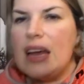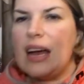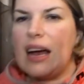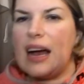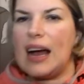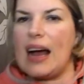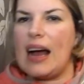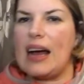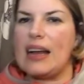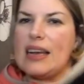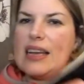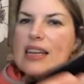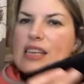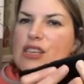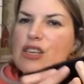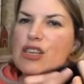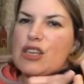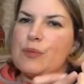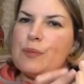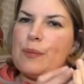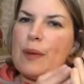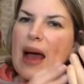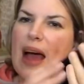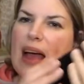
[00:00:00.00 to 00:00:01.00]
And it's
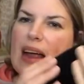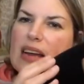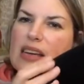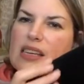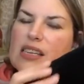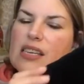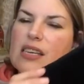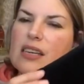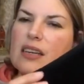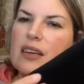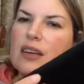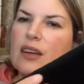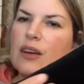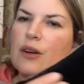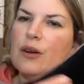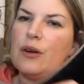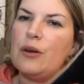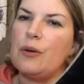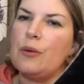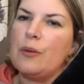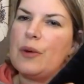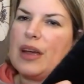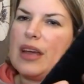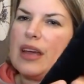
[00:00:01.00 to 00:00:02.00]
just backed
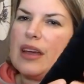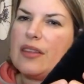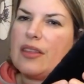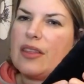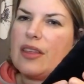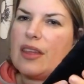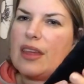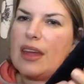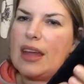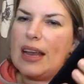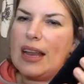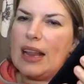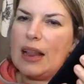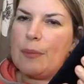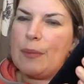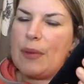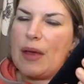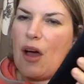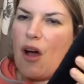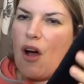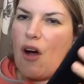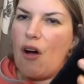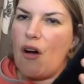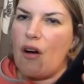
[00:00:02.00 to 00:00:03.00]
with a little bit
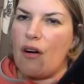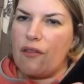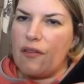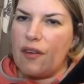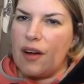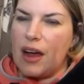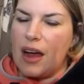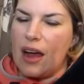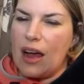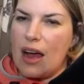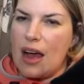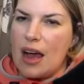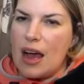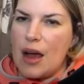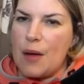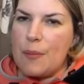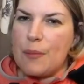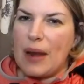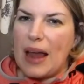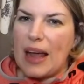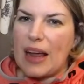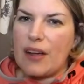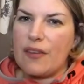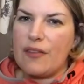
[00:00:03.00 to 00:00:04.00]
of
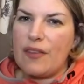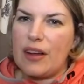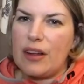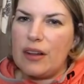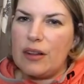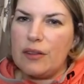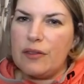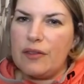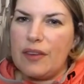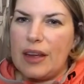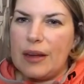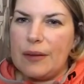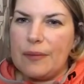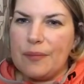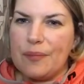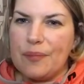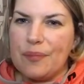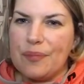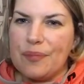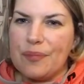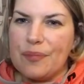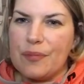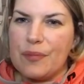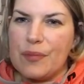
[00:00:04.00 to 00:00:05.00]
black velvet,
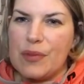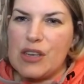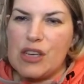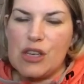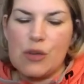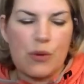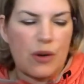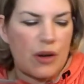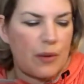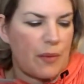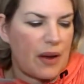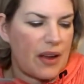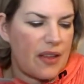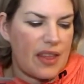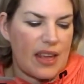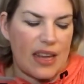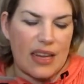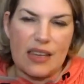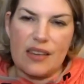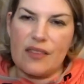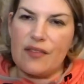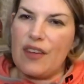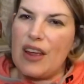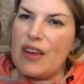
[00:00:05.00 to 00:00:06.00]
which is one of my
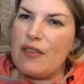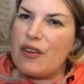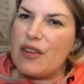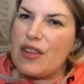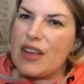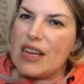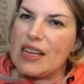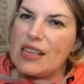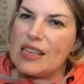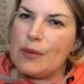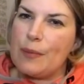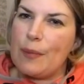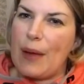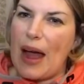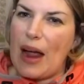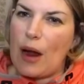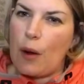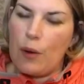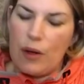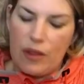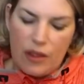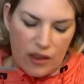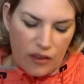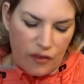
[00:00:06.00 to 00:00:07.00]
favourite things to back
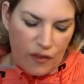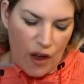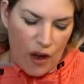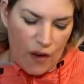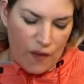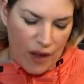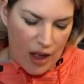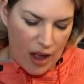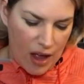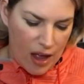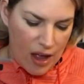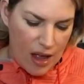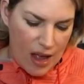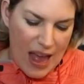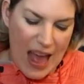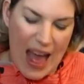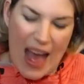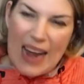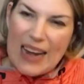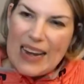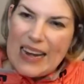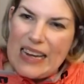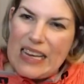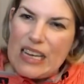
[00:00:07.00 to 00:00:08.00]
with, is velvet.
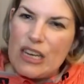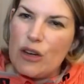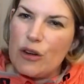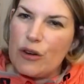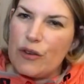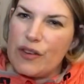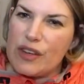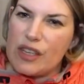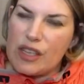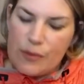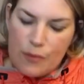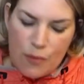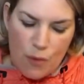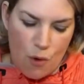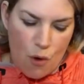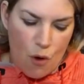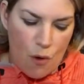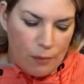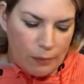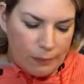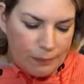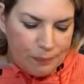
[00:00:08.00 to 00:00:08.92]
I need to look for some more.